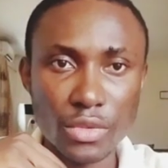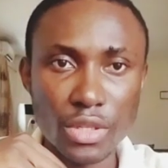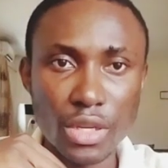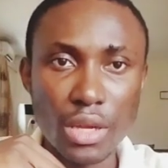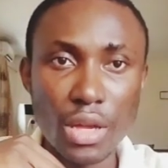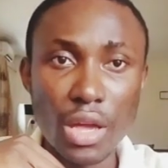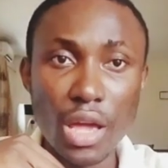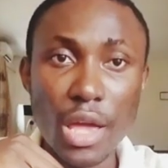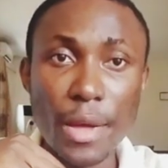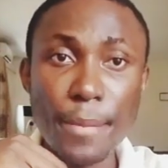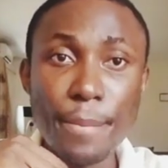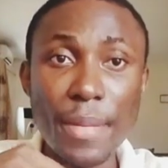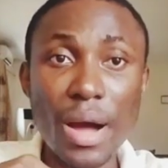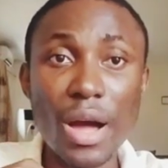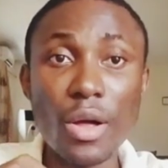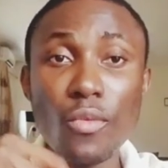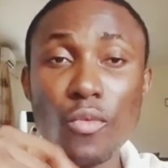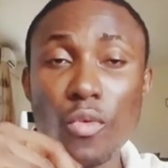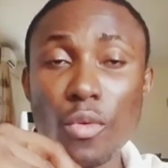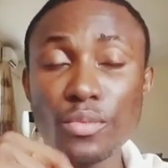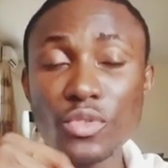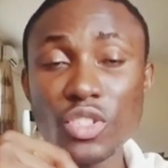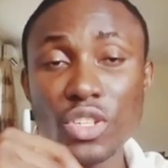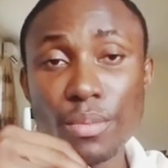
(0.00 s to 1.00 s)
a man whom
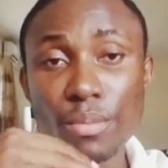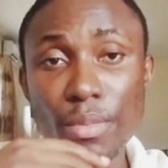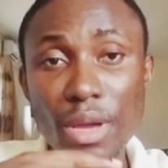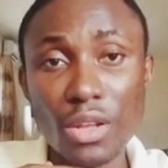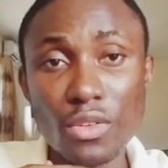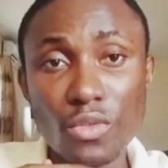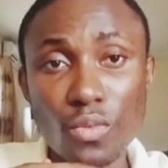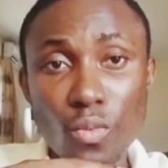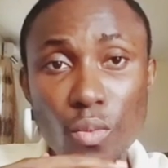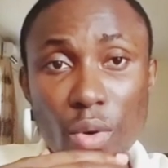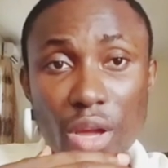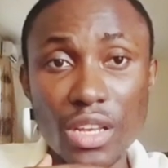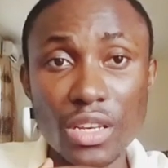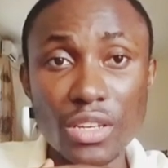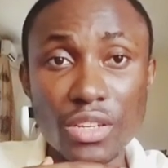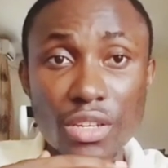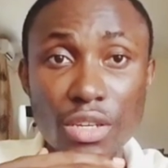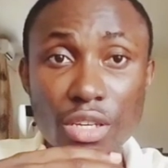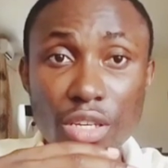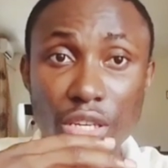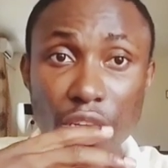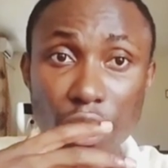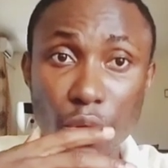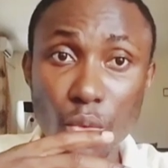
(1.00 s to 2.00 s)
she met when
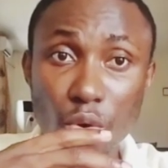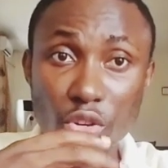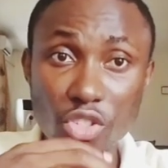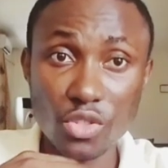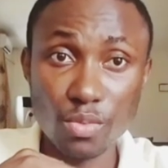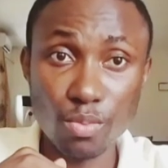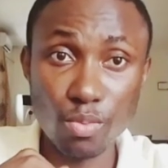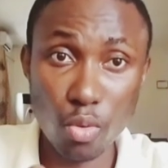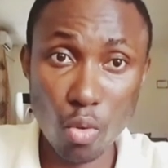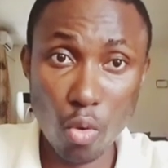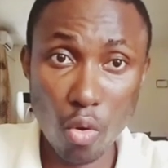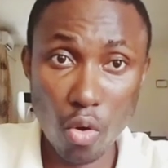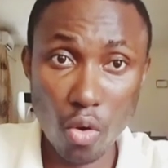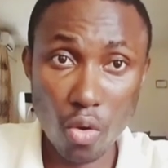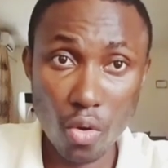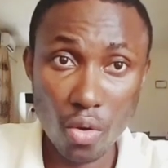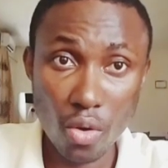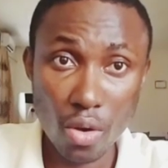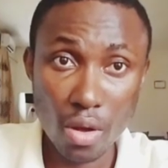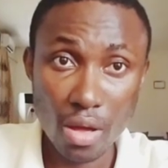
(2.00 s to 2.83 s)
he was poor